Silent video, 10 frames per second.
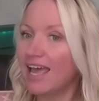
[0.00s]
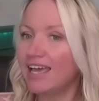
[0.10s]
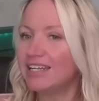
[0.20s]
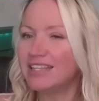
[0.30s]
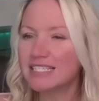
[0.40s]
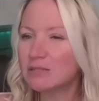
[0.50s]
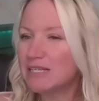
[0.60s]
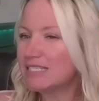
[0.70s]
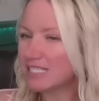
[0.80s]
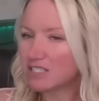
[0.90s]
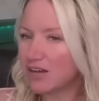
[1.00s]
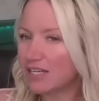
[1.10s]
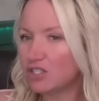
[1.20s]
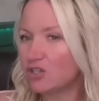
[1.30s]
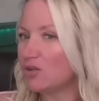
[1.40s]
And this has been
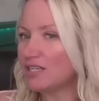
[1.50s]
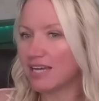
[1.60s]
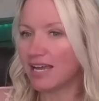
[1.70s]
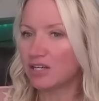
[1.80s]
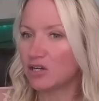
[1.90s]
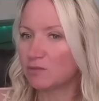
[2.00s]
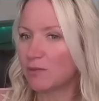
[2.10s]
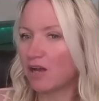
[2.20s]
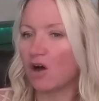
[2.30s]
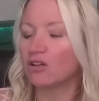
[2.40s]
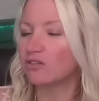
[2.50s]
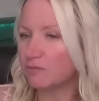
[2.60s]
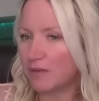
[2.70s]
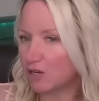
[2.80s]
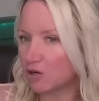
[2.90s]
testified to and diagnosed by all of
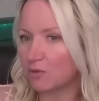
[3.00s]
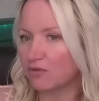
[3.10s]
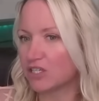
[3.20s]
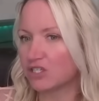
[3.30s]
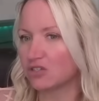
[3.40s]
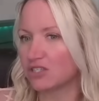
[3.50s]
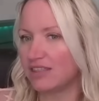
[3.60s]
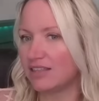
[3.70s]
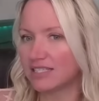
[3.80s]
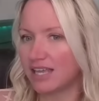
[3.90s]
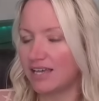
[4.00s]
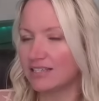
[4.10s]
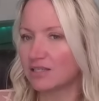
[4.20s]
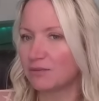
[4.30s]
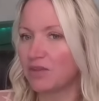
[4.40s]
the medical professionals in this
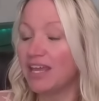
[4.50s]
case.